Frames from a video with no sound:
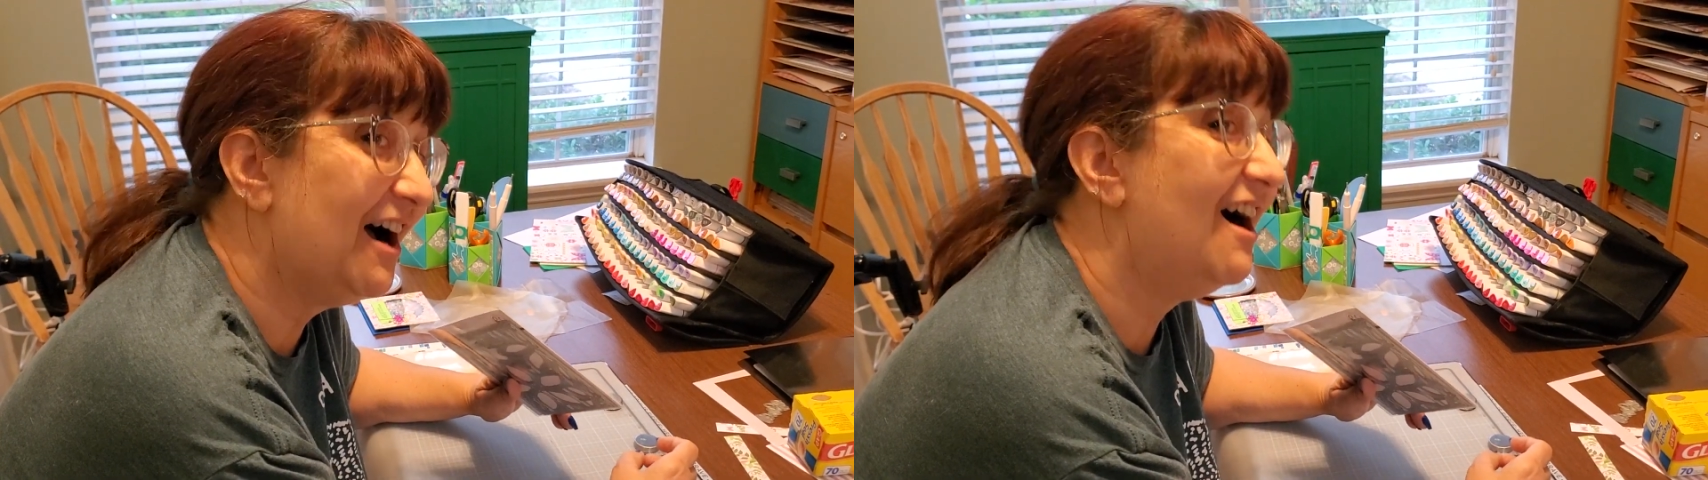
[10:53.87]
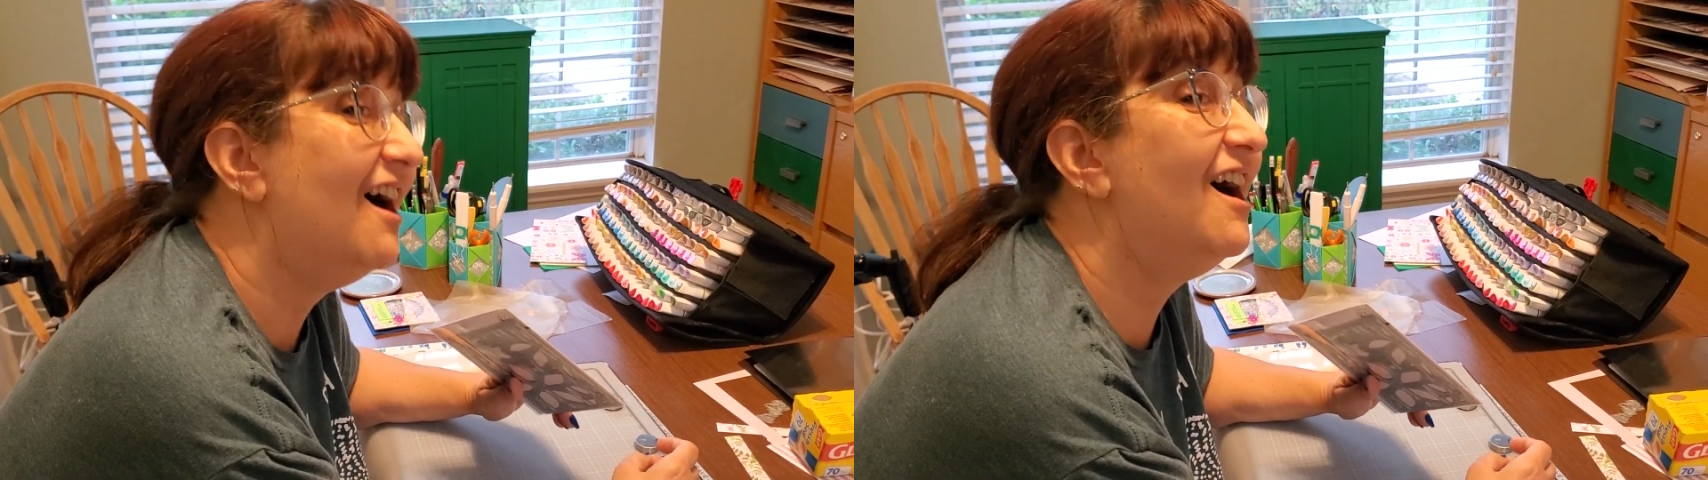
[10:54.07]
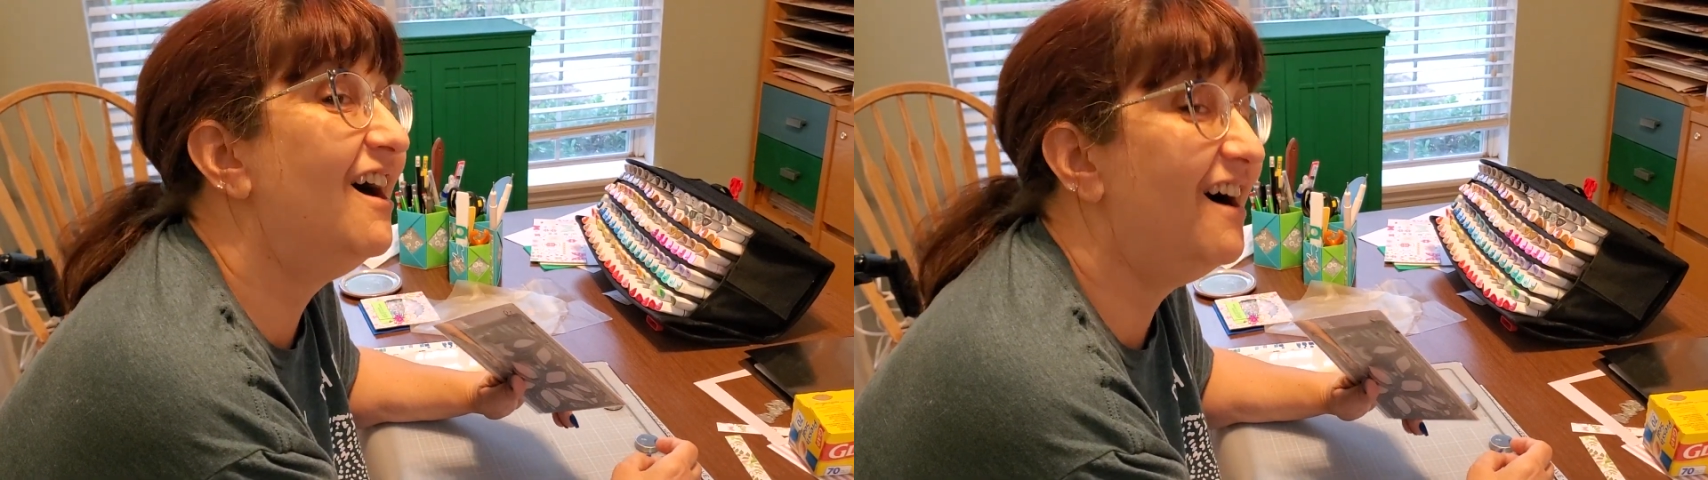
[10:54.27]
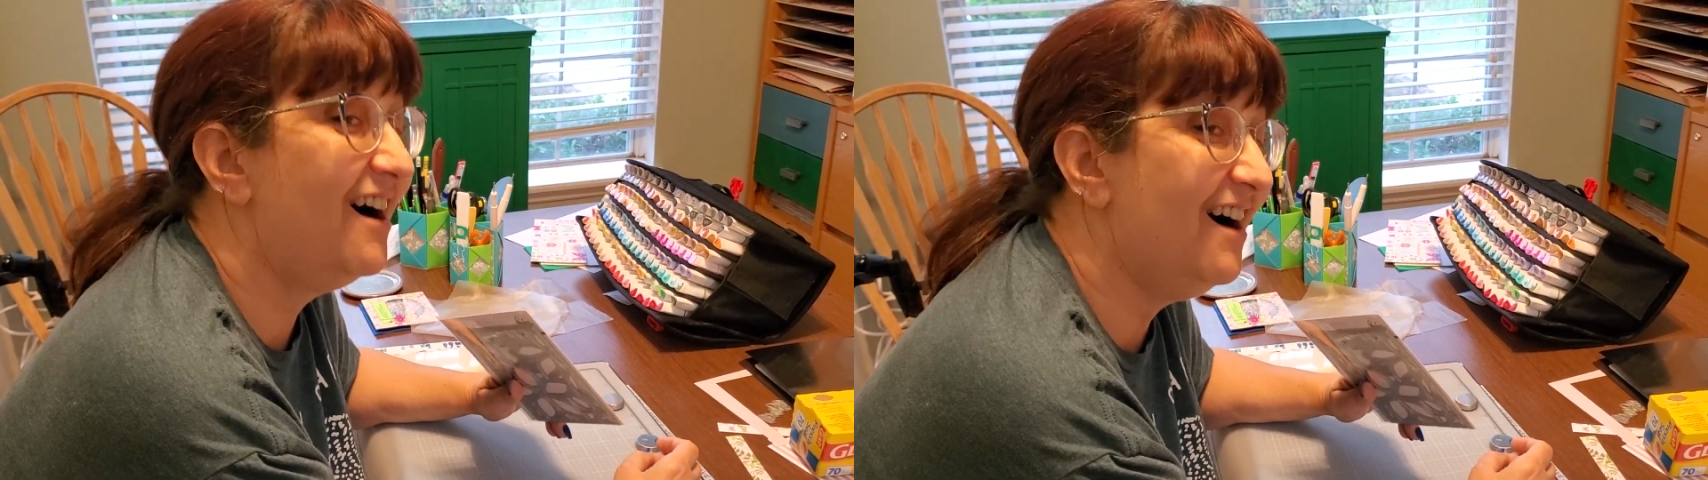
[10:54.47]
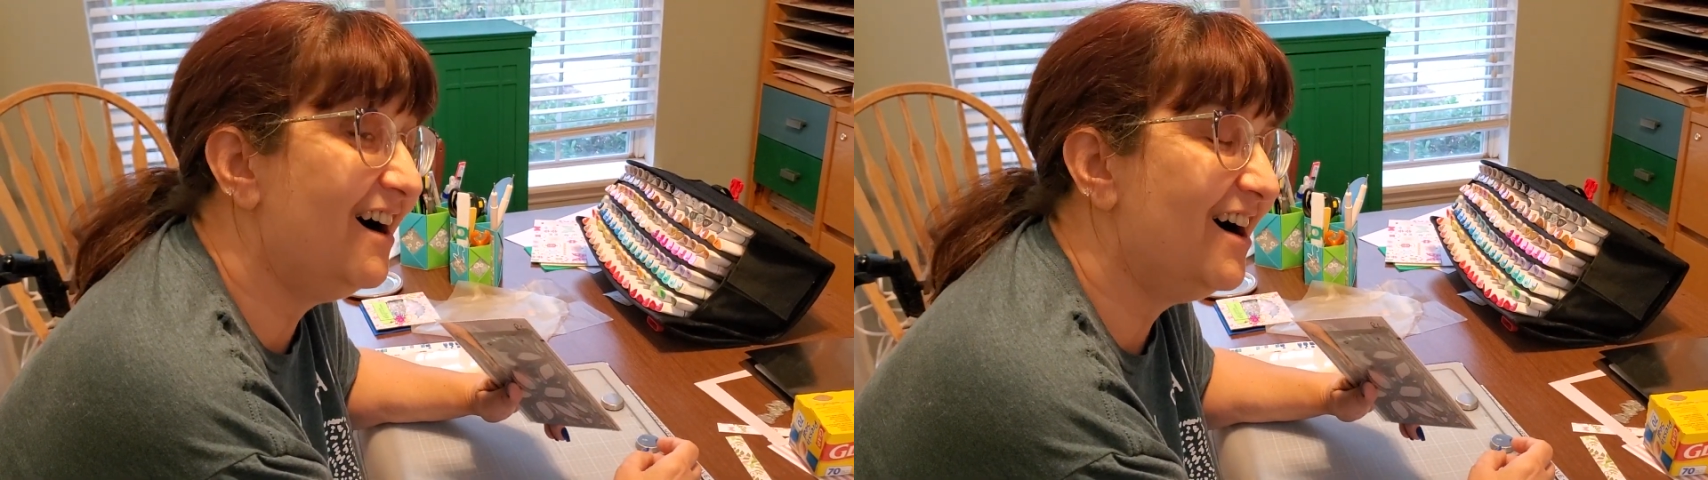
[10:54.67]
Ha ha
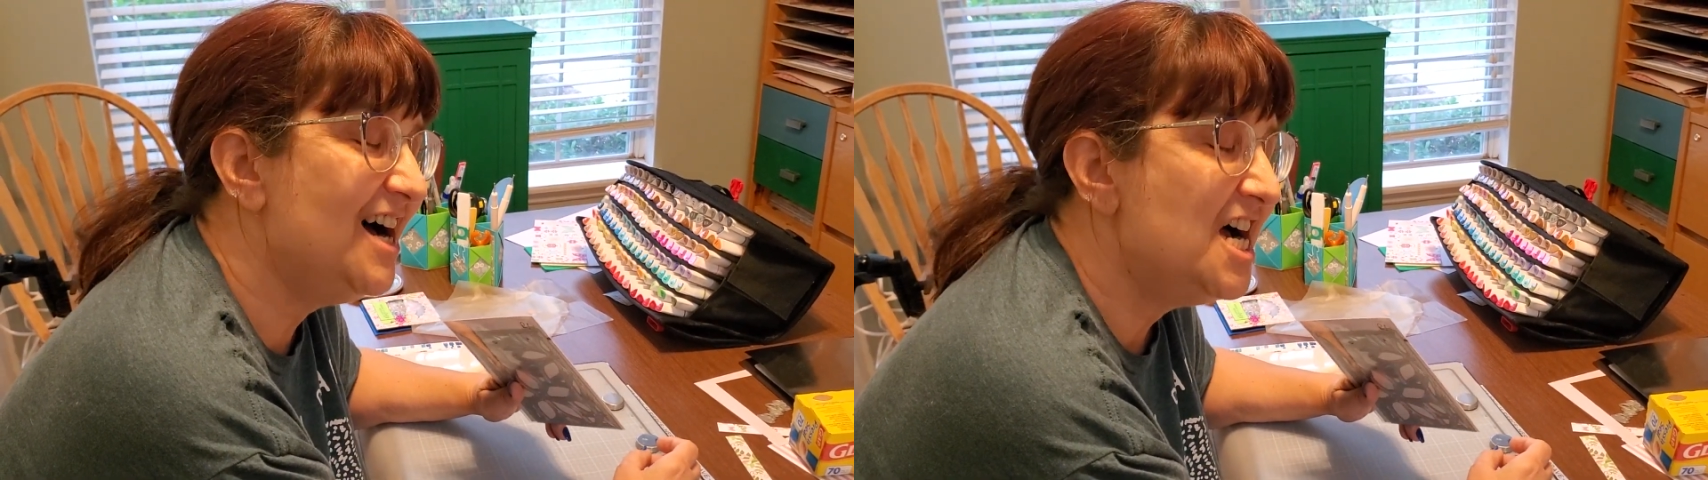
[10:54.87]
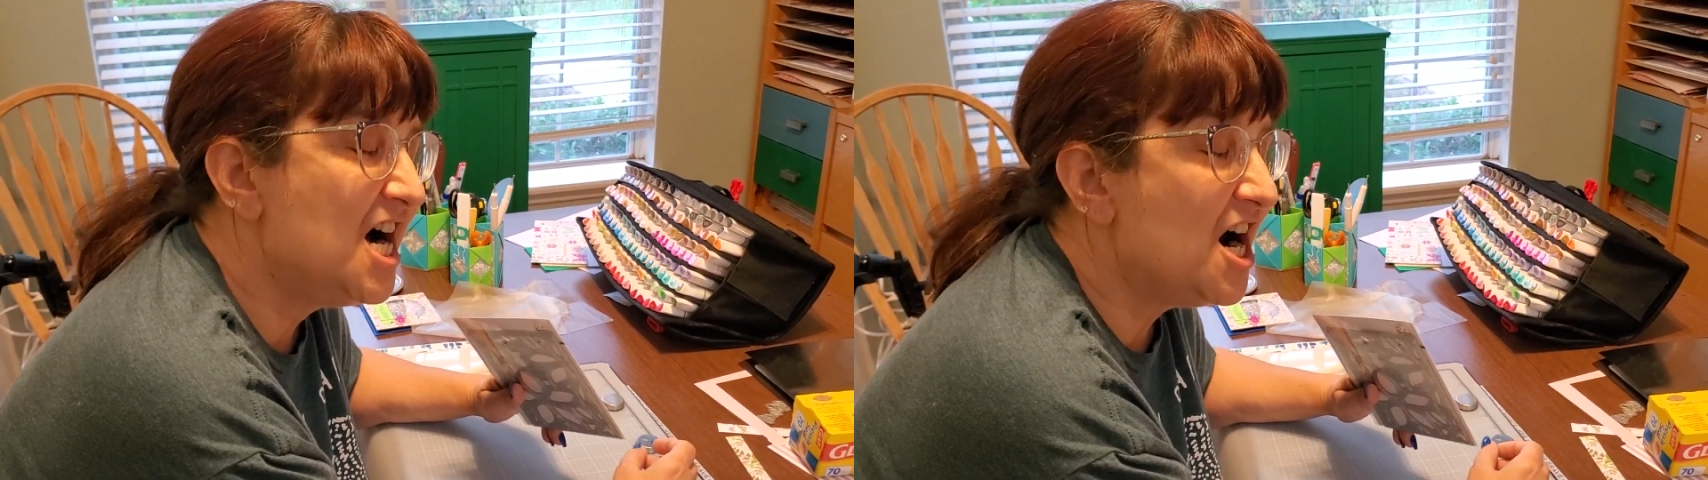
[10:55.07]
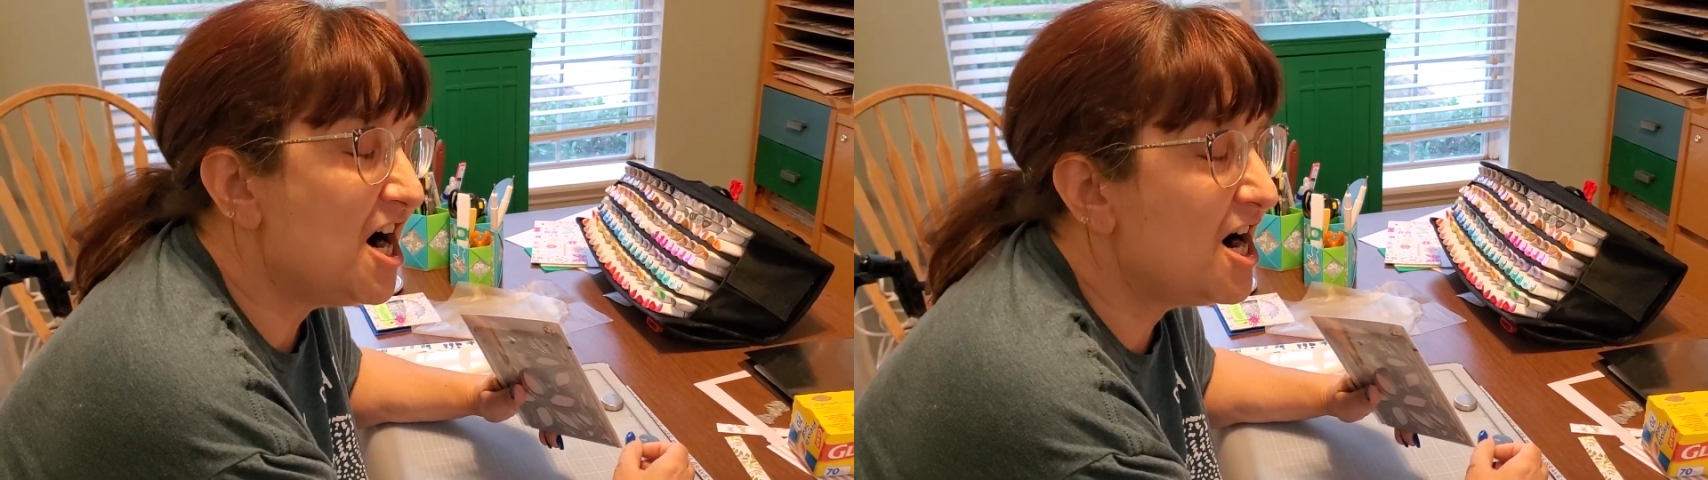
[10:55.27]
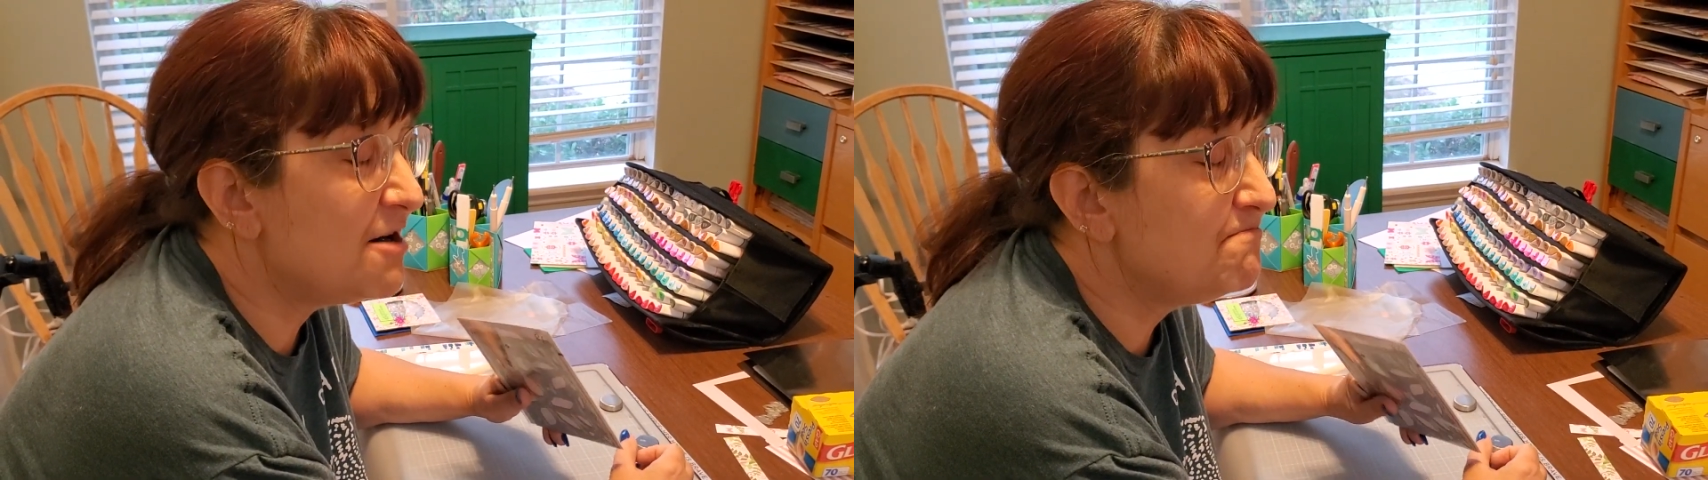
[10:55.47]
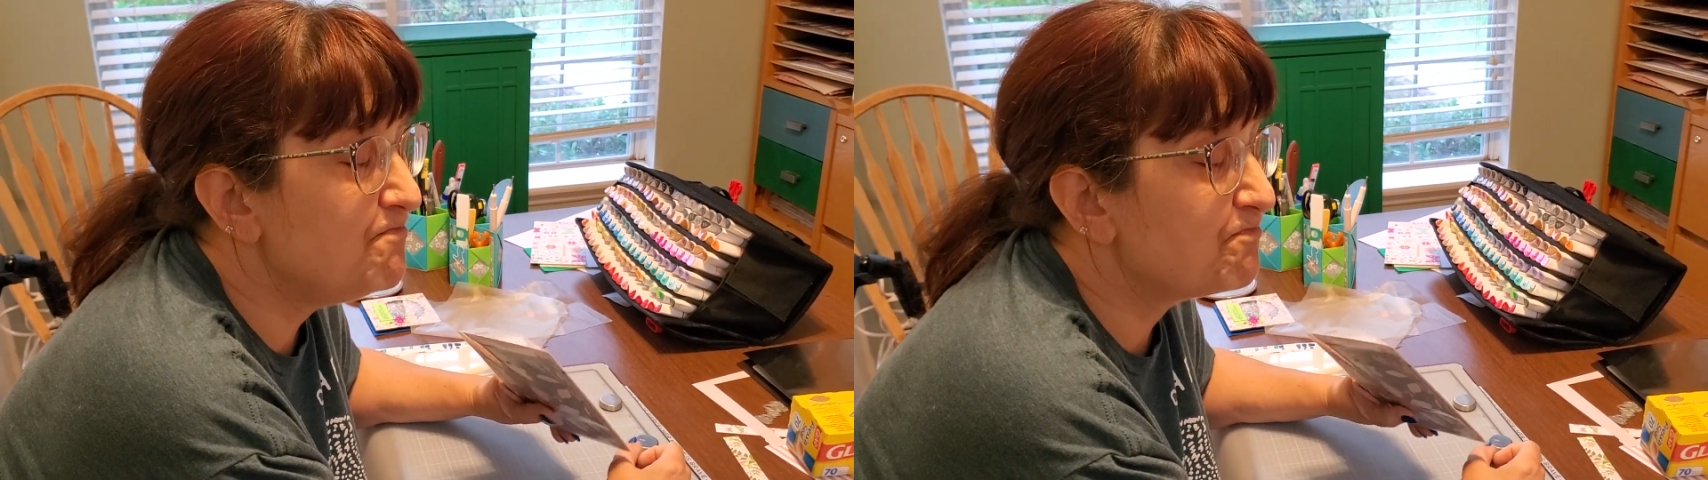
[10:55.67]
ha ha.